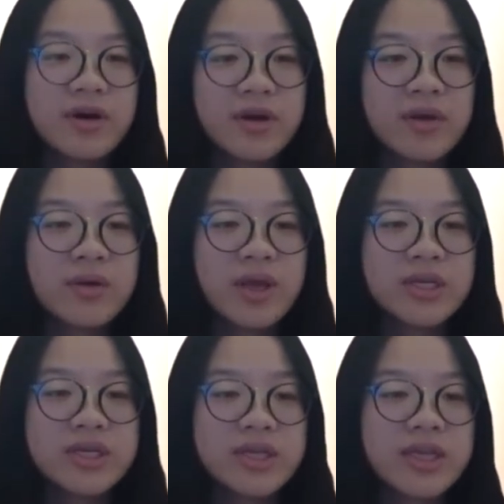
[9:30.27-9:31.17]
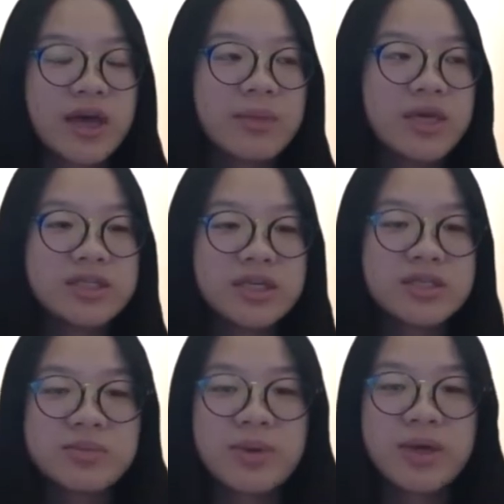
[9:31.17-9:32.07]
generation can be a
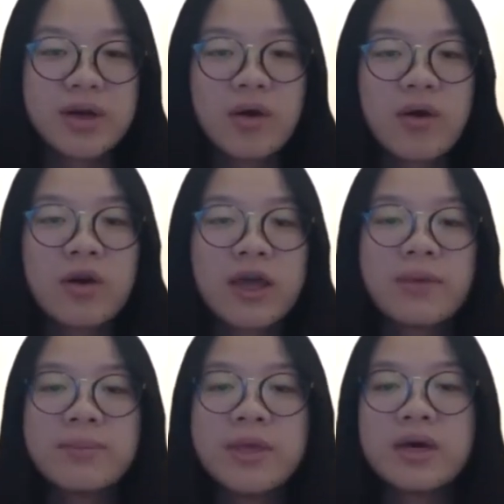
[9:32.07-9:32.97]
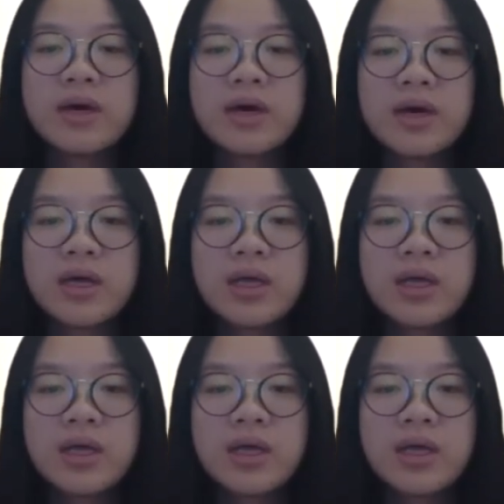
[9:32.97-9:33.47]
change maker or can be a